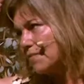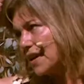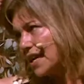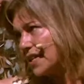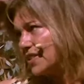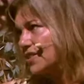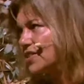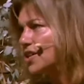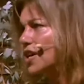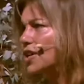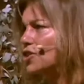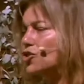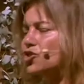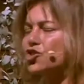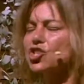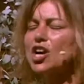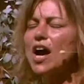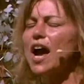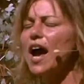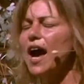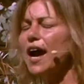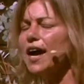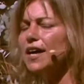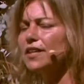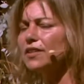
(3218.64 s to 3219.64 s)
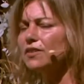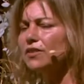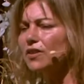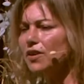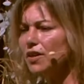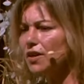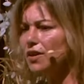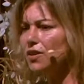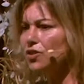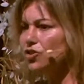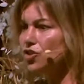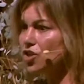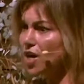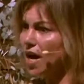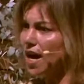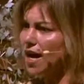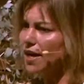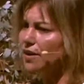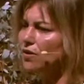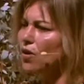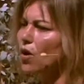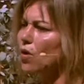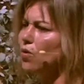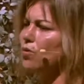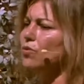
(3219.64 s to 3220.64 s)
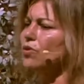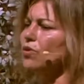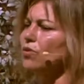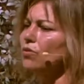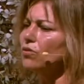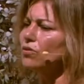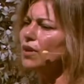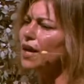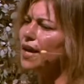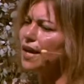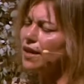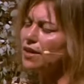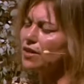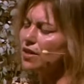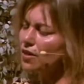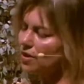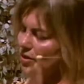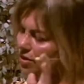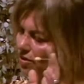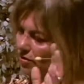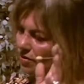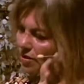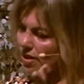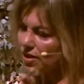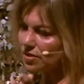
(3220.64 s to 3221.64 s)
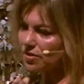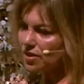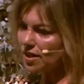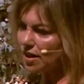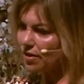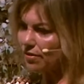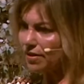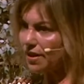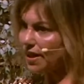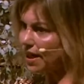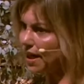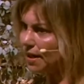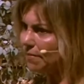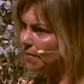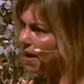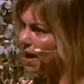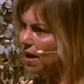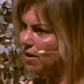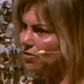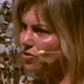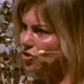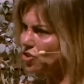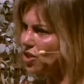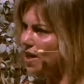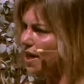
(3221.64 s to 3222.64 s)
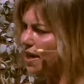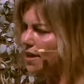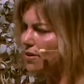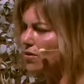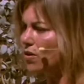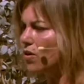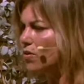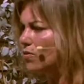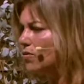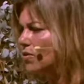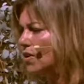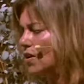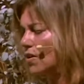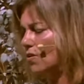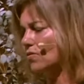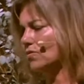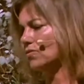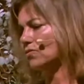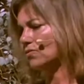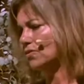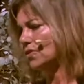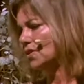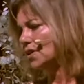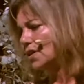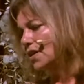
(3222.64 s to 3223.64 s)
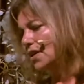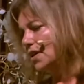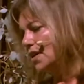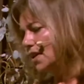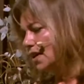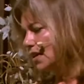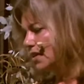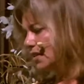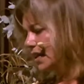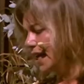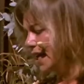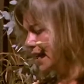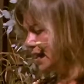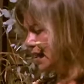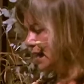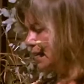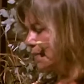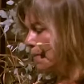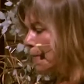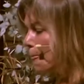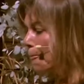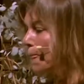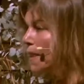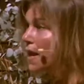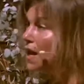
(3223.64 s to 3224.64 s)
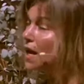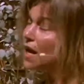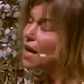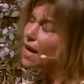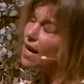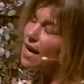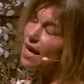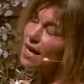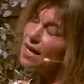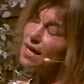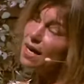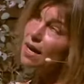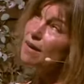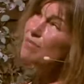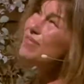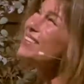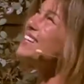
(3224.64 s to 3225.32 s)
my son John Ono Lennon. That's how it came out, John Ono Lennon. And I'm